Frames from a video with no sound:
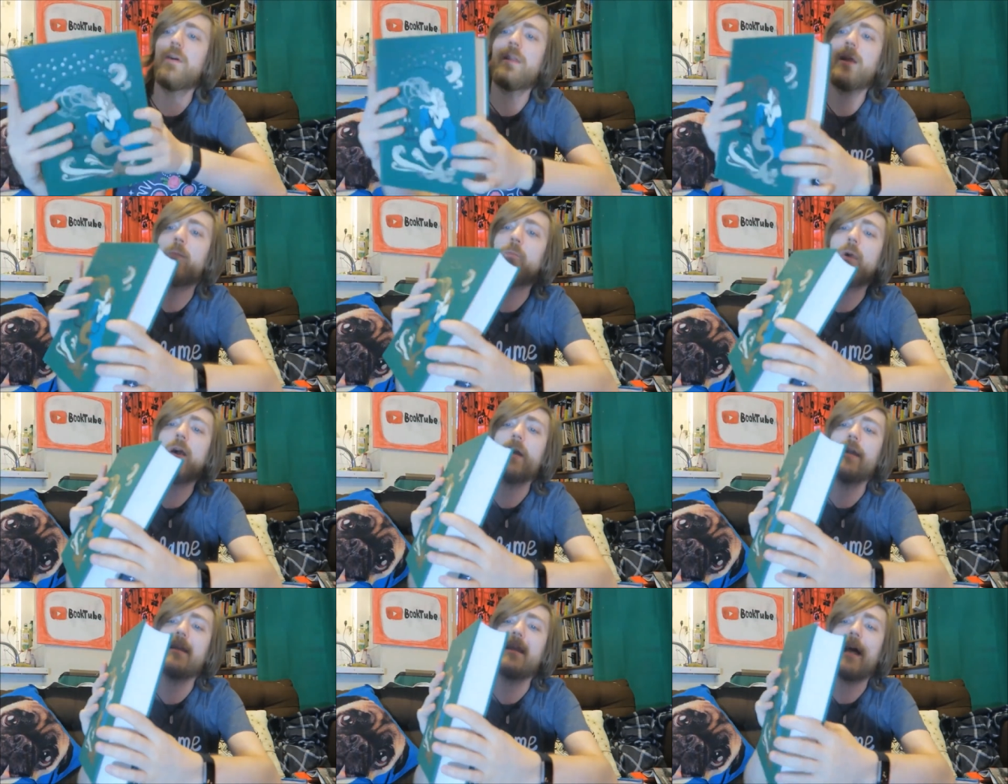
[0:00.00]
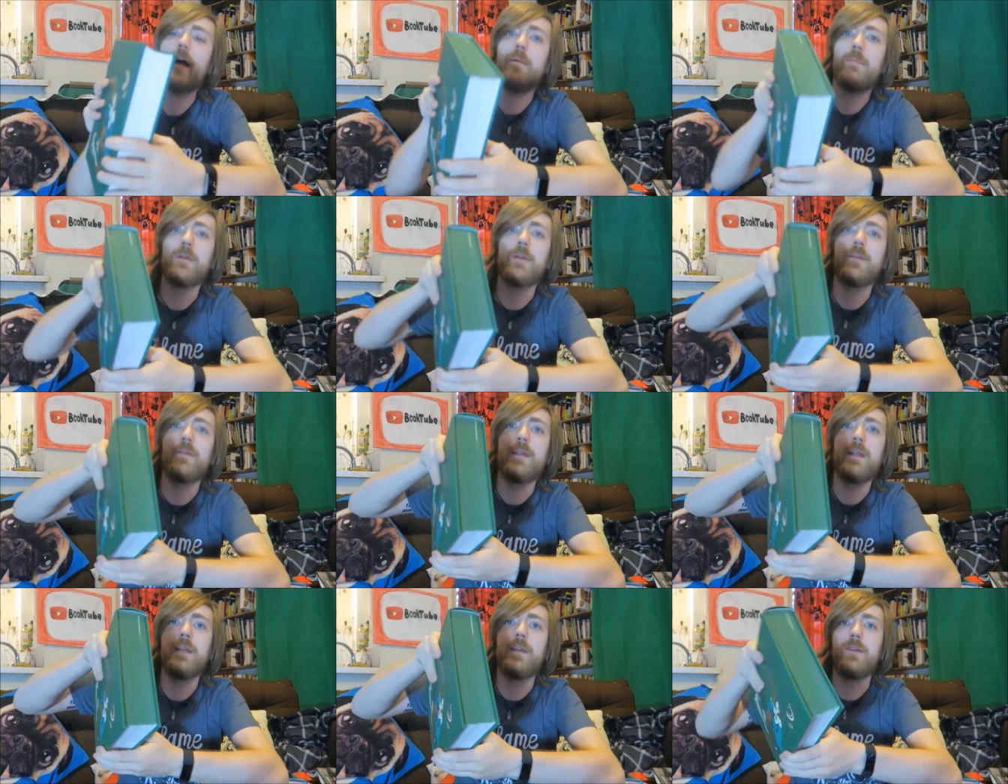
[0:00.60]
Oh no, they're white there,
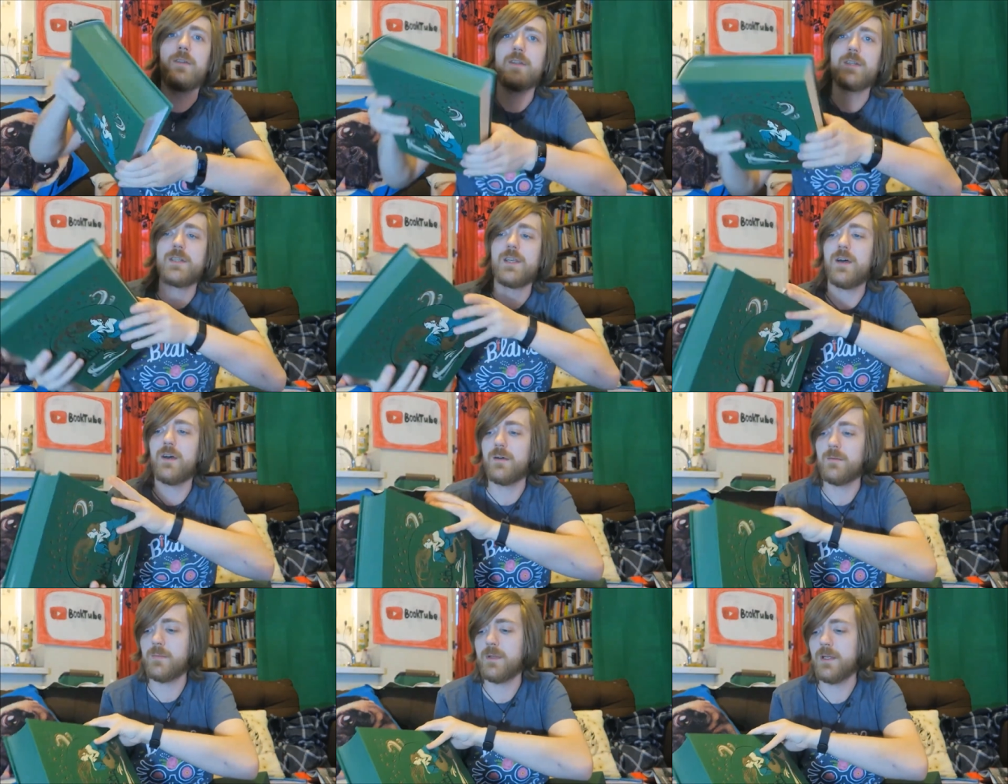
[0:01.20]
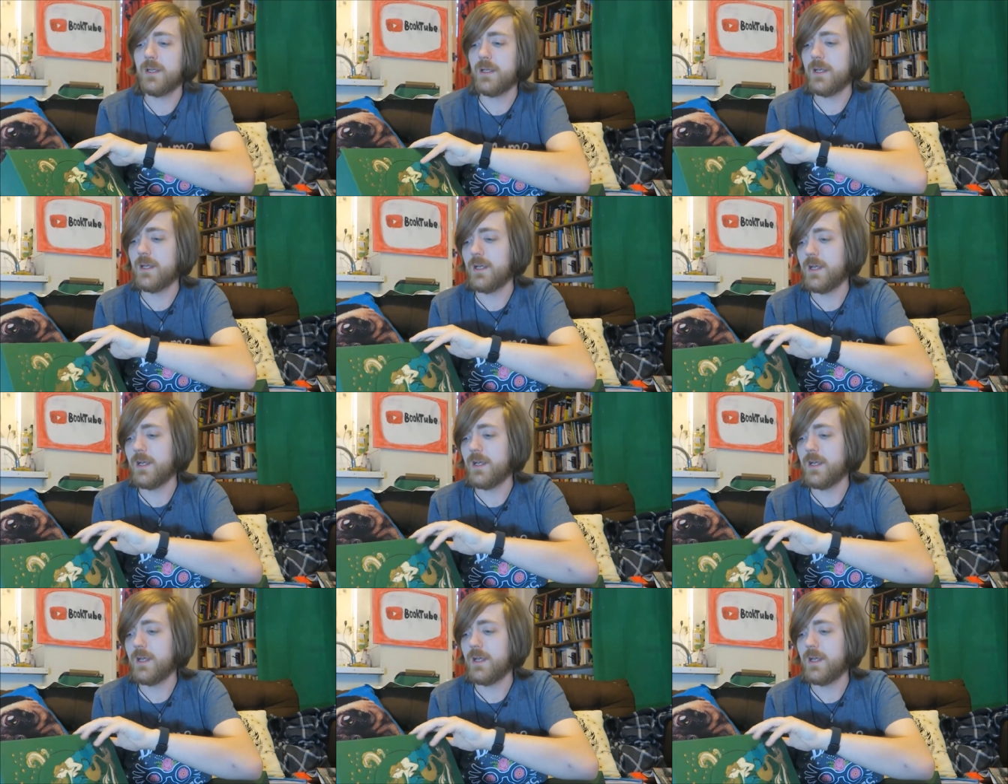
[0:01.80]
but green on the top.